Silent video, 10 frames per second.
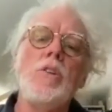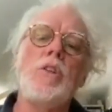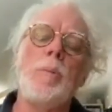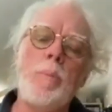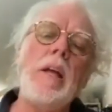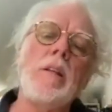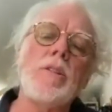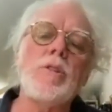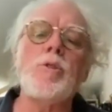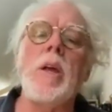she paid
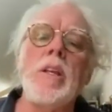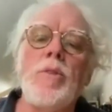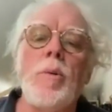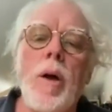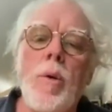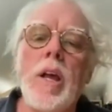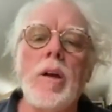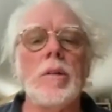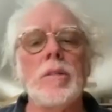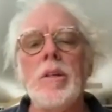the strings for my
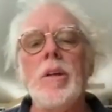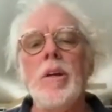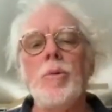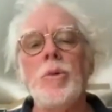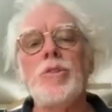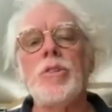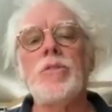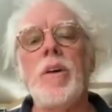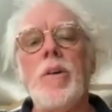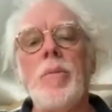record, which is very